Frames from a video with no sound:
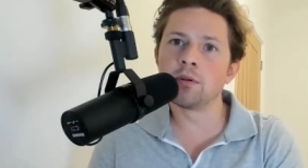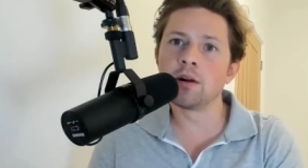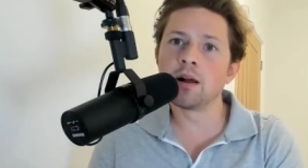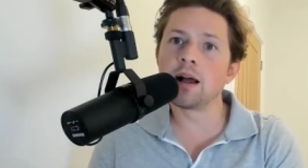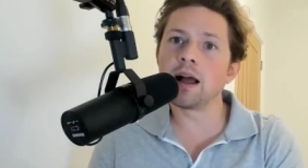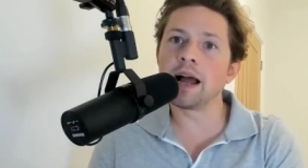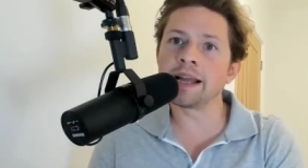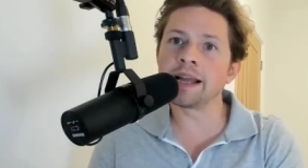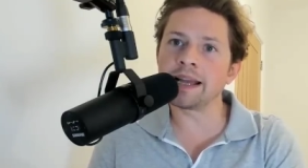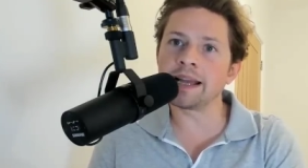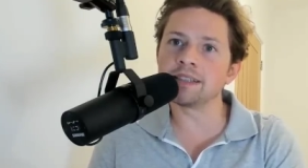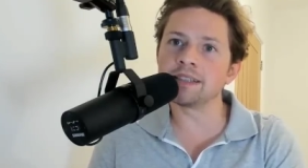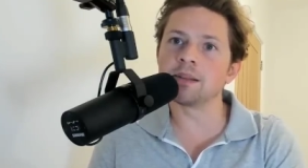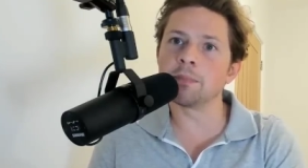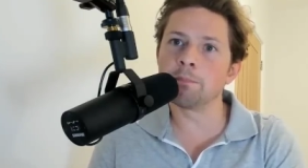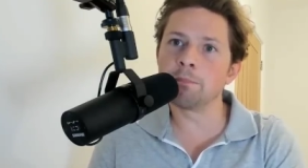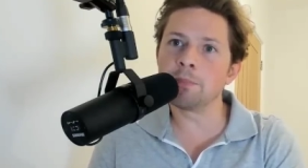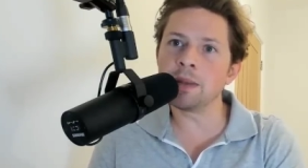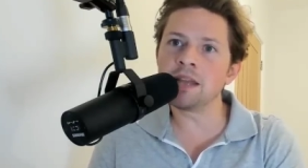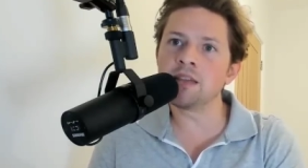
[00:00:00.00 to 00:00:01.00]
against a
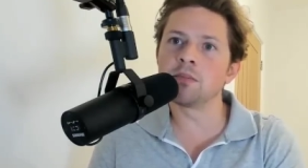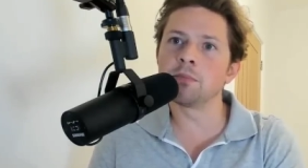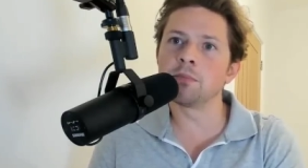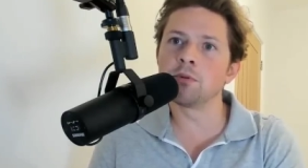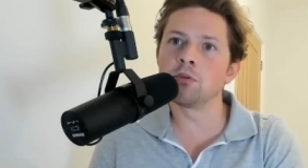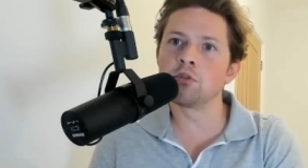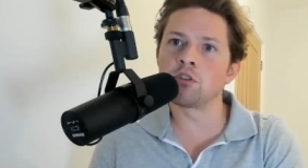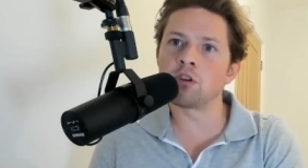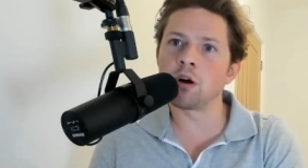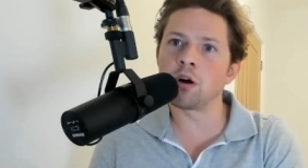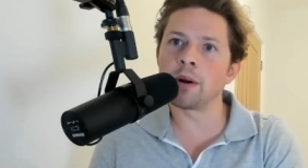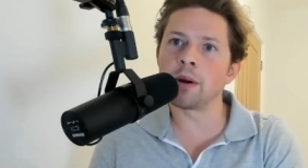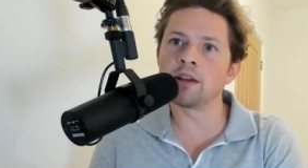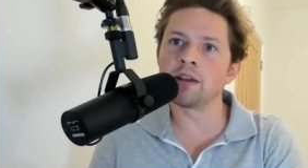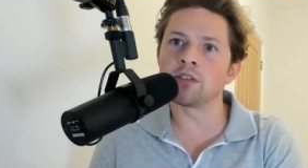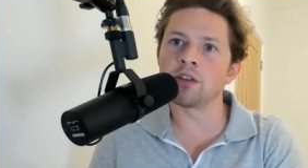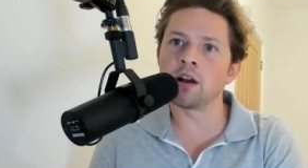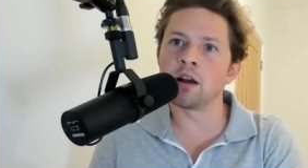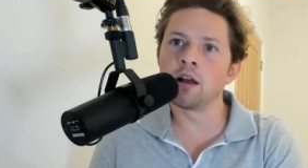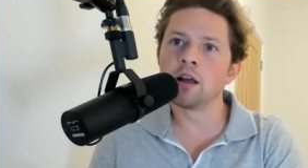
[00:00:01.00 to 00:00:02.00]
beatable
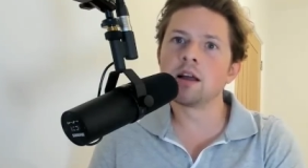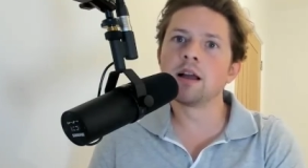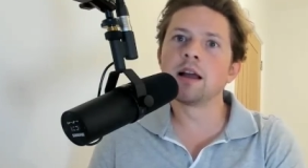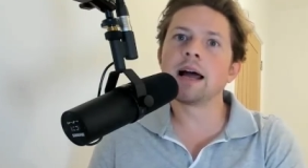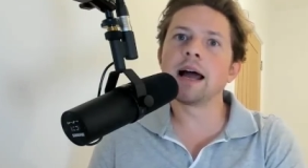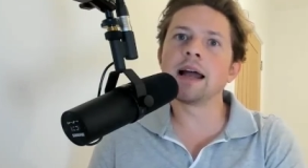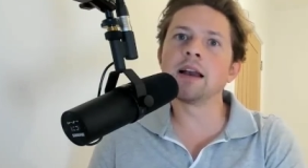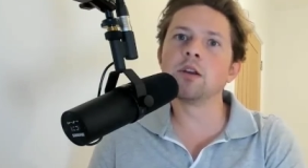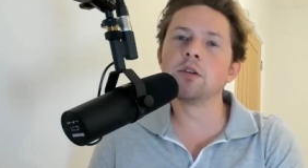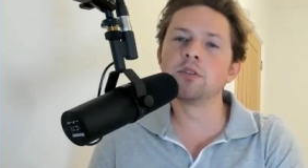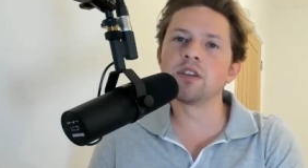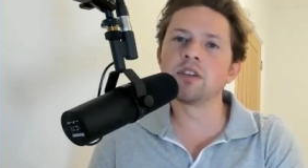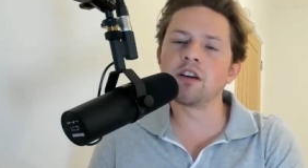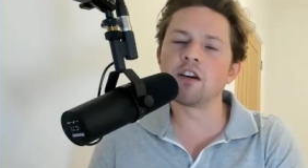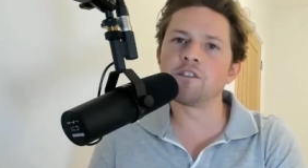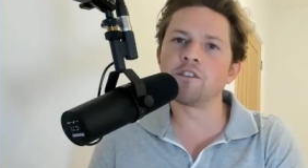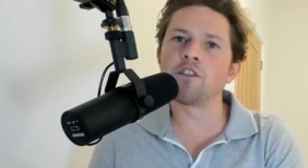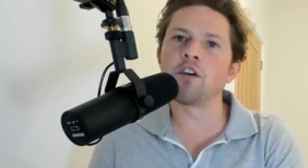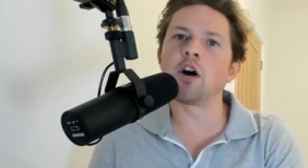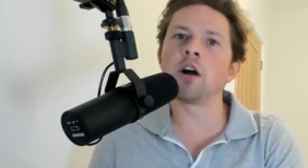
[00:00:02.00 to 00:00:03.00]
Croatia and losing a
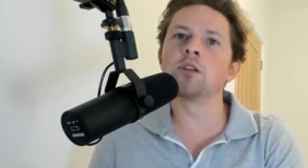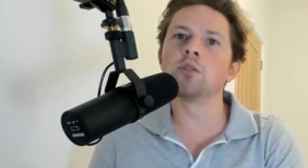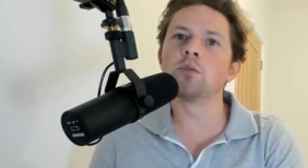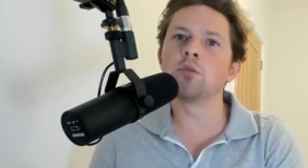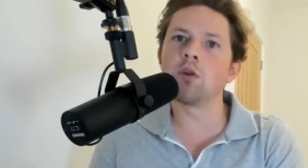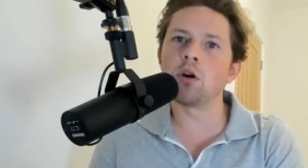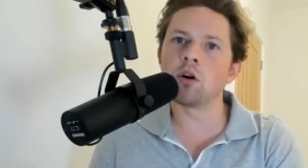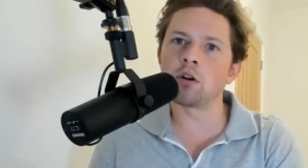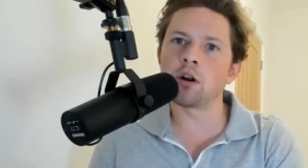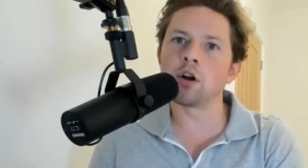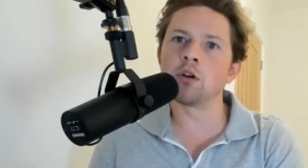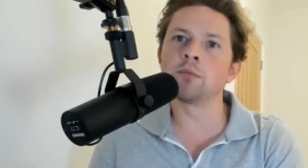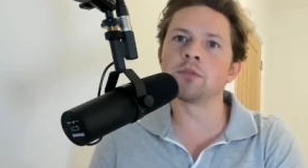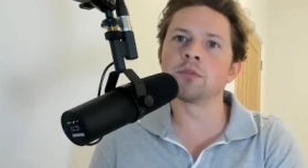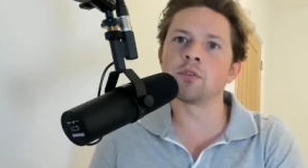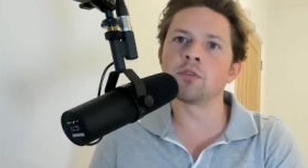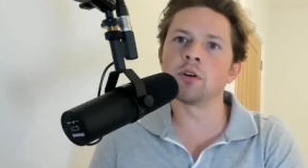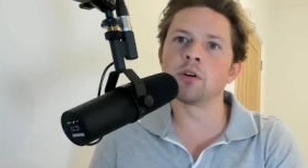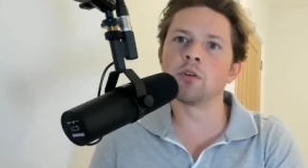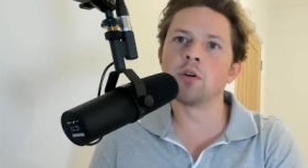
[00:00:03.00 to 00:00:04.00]
final on home
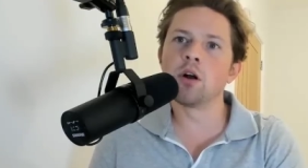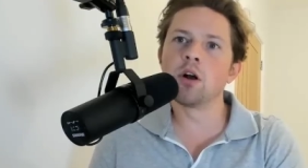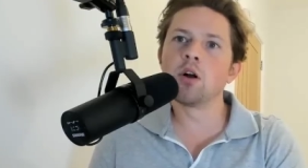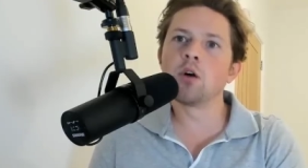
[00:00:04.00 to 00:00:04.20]
soil.